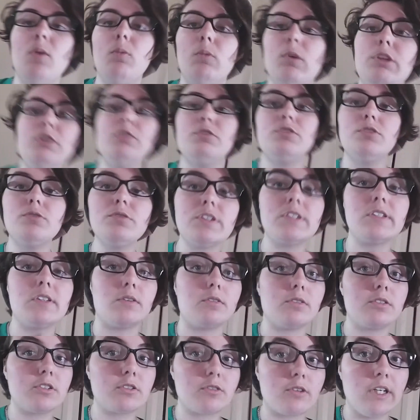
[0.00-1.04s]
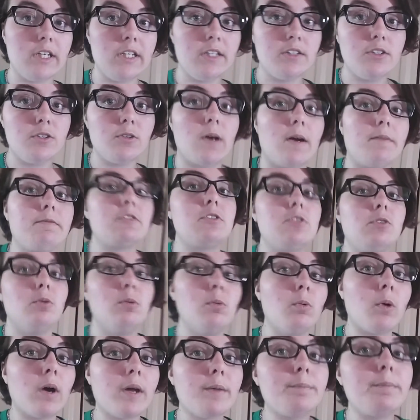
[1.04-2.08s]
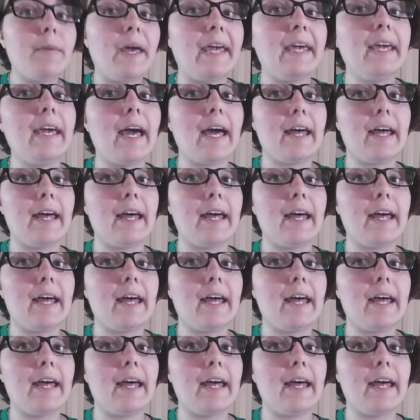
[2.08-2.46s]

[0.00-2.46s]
when you do silk screens, you have to do one paint